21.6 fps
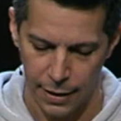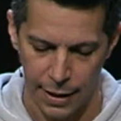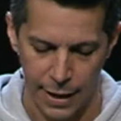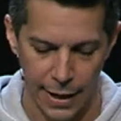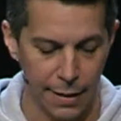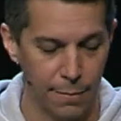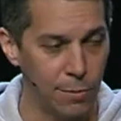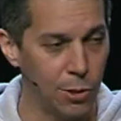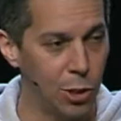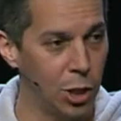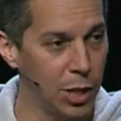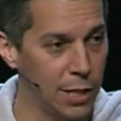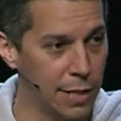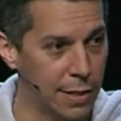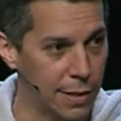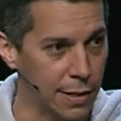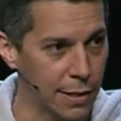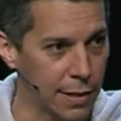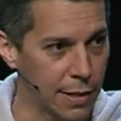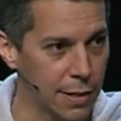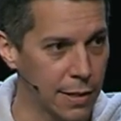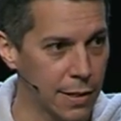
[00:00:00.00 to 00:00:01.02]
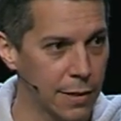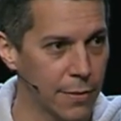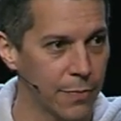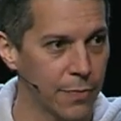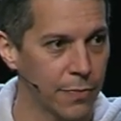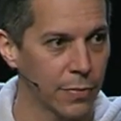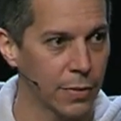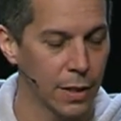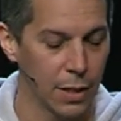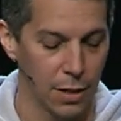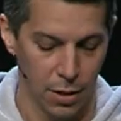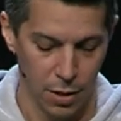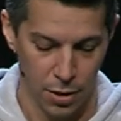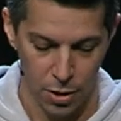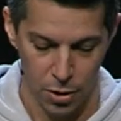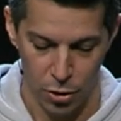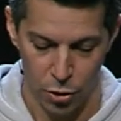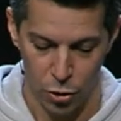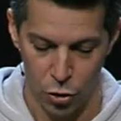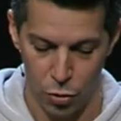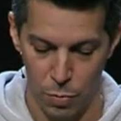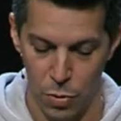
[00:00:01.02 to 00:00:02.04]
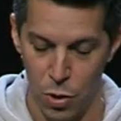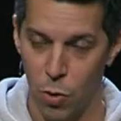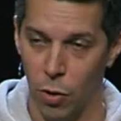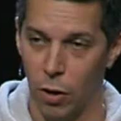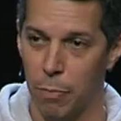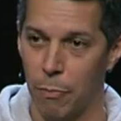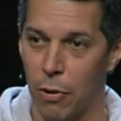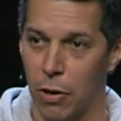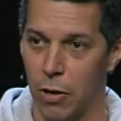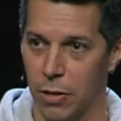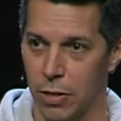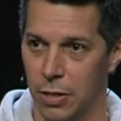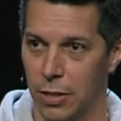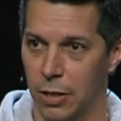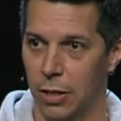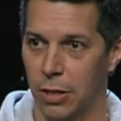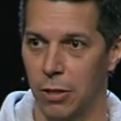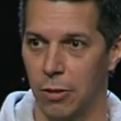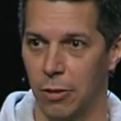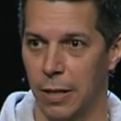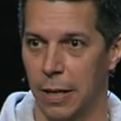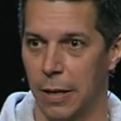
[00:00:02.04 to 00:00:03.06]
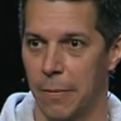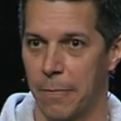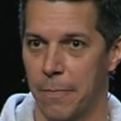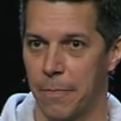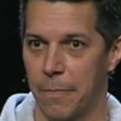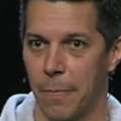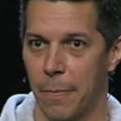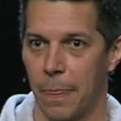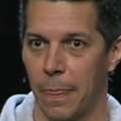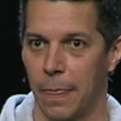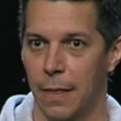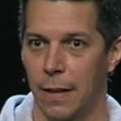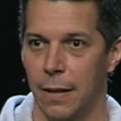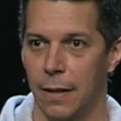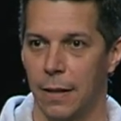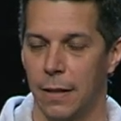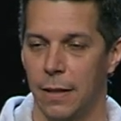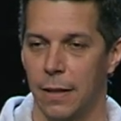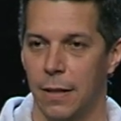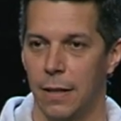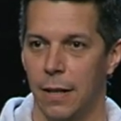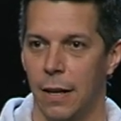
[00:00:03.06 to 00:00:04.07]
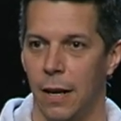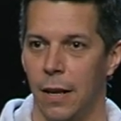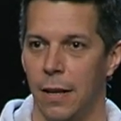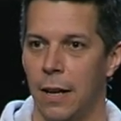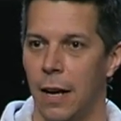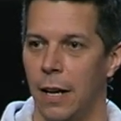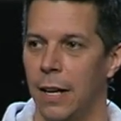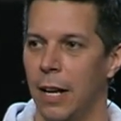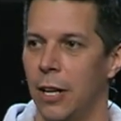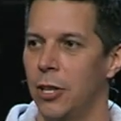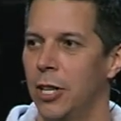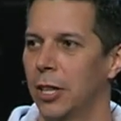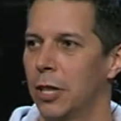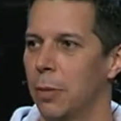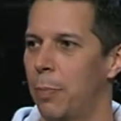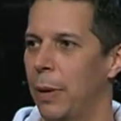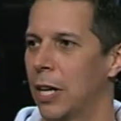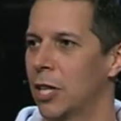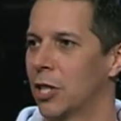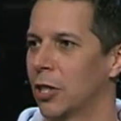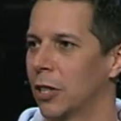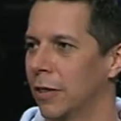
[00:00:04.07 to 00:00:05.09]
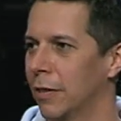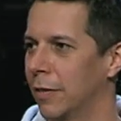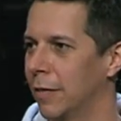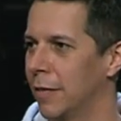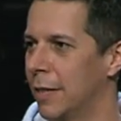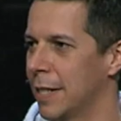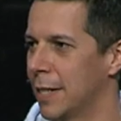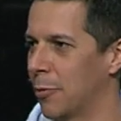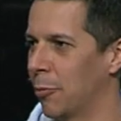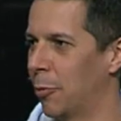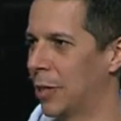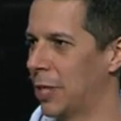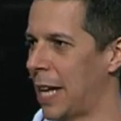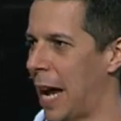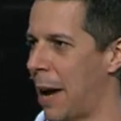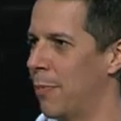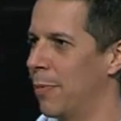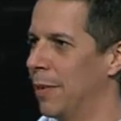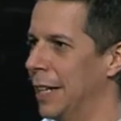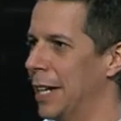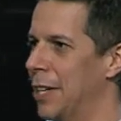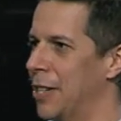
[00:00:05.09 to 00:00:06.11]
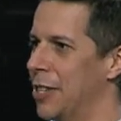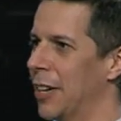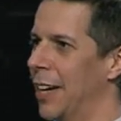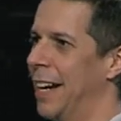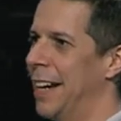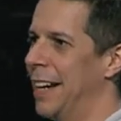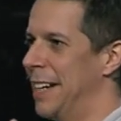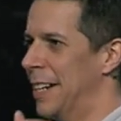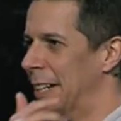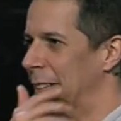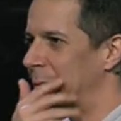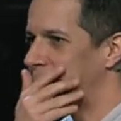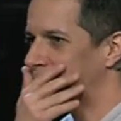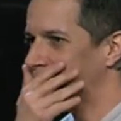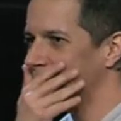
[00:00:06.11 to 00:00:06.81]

"I am Jesus, whom you are persecuting." Now you get the picture of this, what's happening in your head here.